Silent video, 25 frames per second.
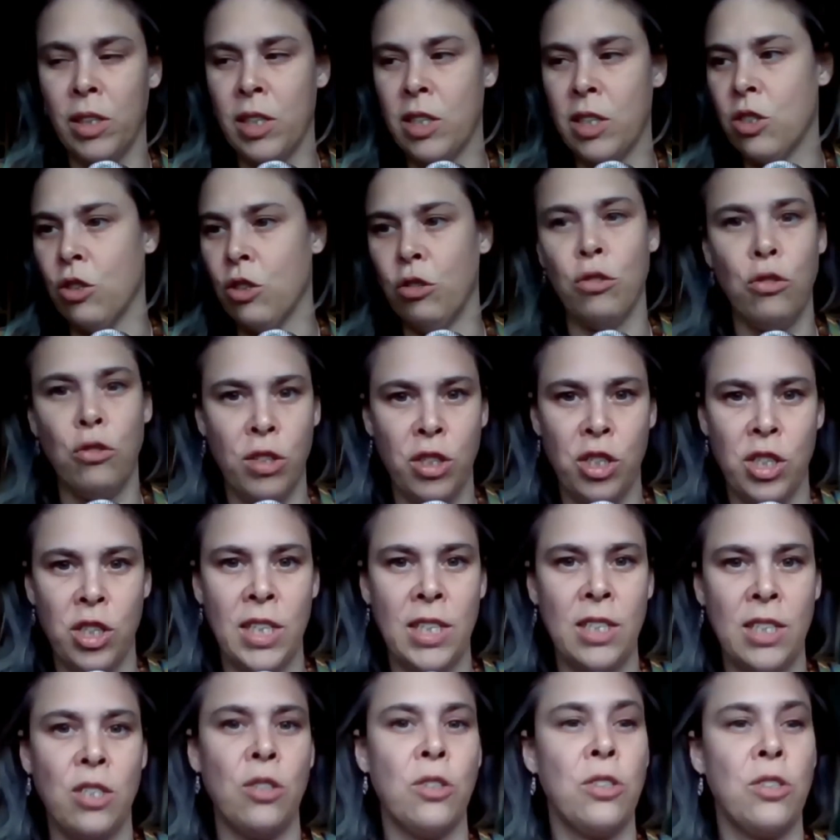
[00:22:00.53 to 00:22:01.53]
or
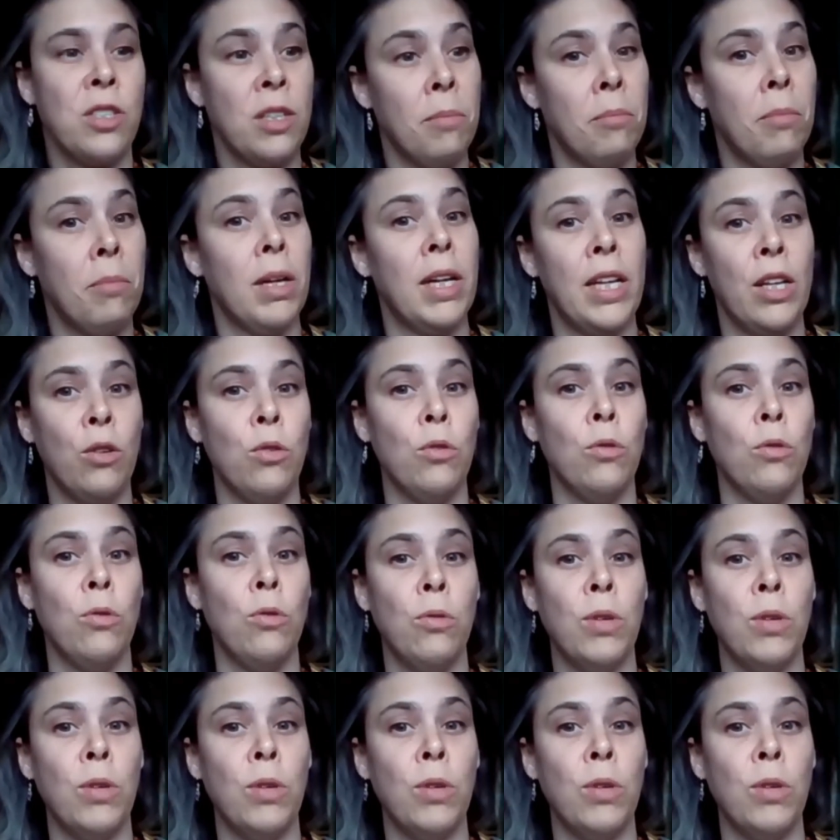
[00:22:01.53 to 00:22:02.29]
nutritionist, or somebody who